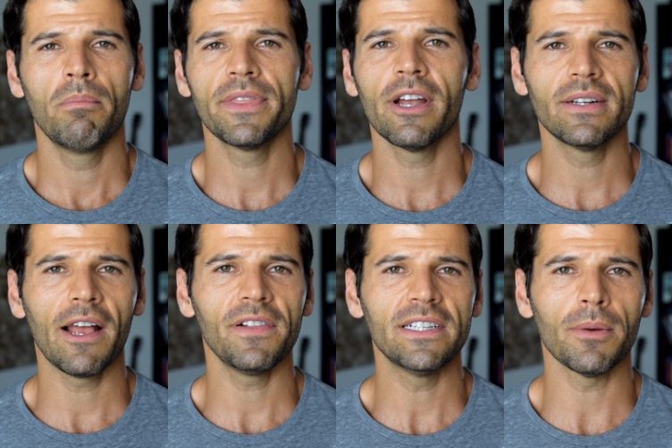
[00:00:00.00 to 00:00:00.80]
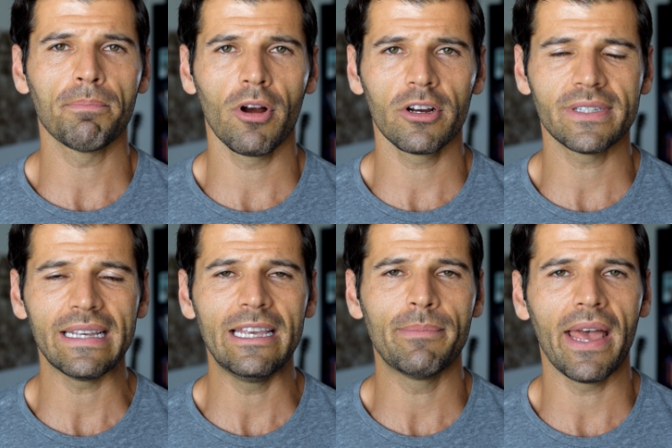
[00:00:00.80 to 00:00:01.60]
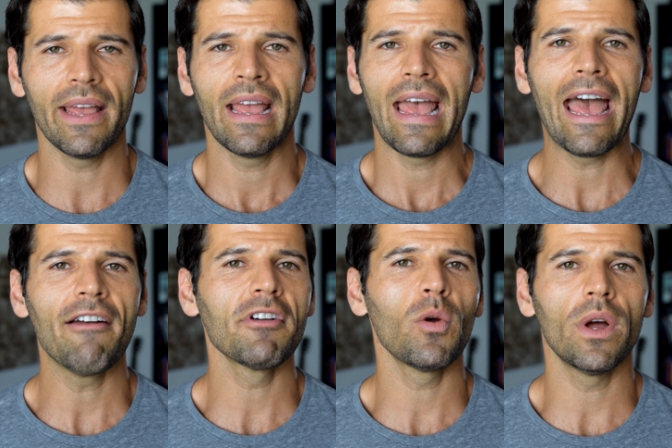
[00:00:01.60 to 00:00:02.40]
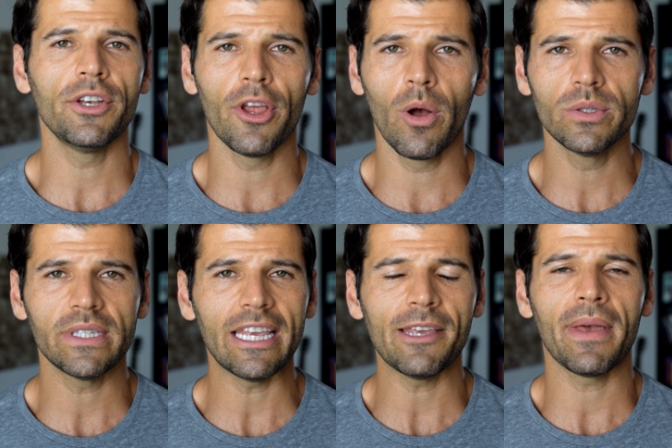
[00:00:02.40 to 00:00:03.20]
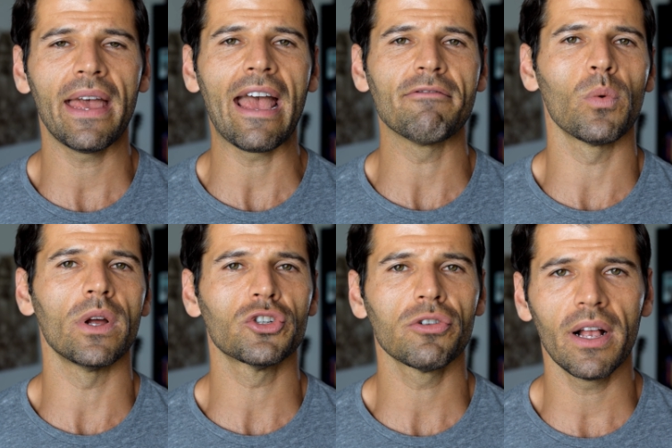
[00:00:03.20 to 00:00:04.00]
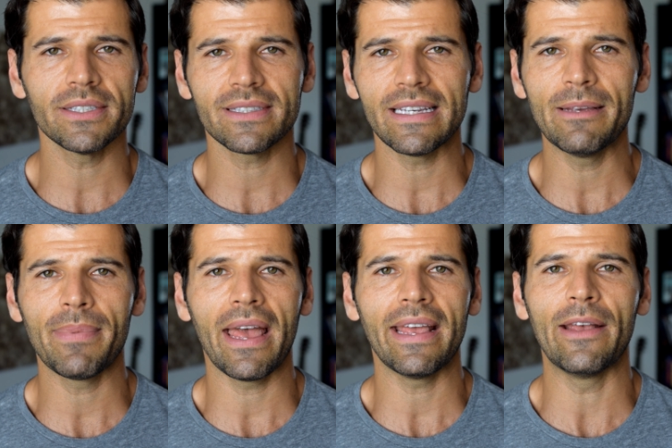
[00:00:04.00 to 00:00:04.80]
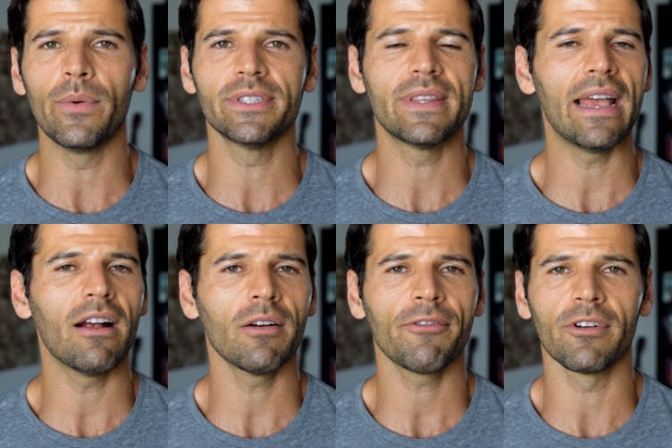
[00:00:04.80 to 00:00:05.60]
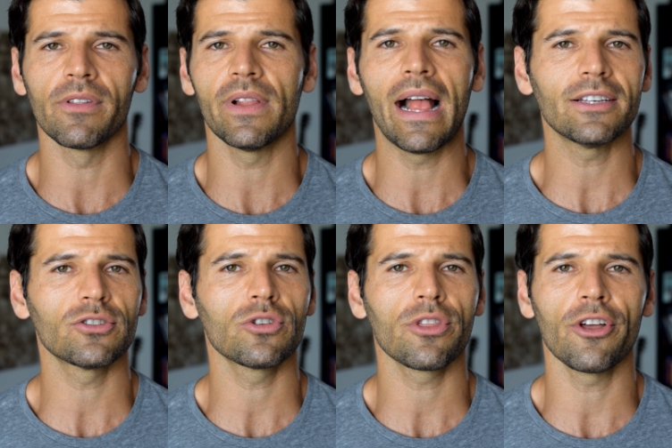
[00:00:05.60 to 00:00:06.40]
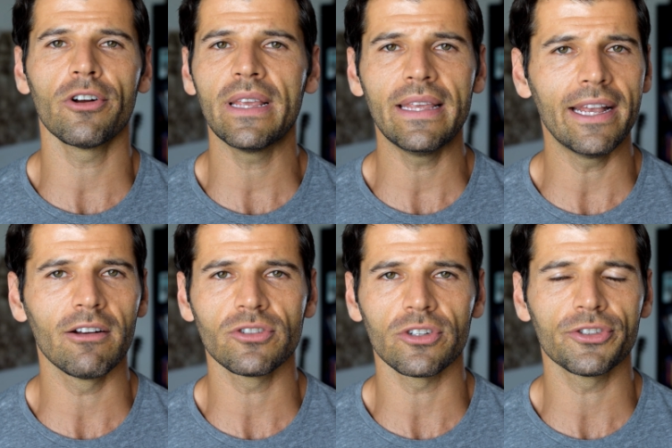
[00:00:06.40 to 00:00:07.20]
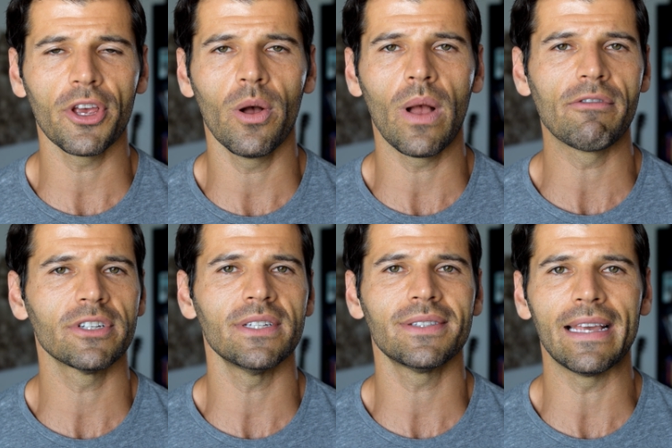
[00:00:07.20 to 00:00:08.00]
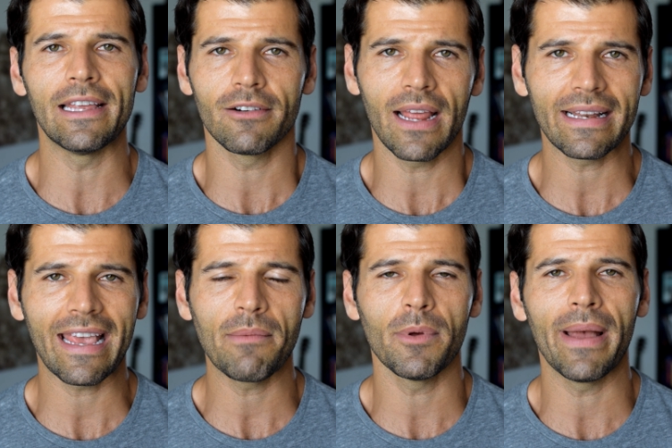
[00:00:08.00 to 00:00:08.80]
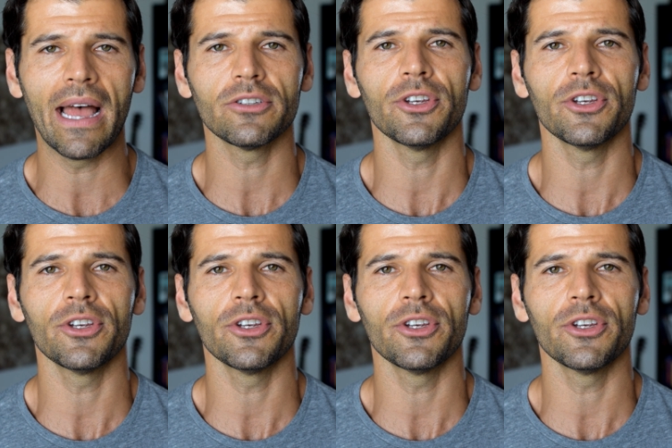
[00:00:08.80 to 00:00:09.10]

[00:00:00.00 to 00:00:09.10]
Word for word: But there are definitely some perks to eBay. Everyone knows eBay, everyone trusts eBay. It was there for the last 30 years or so, ever since the internet came about.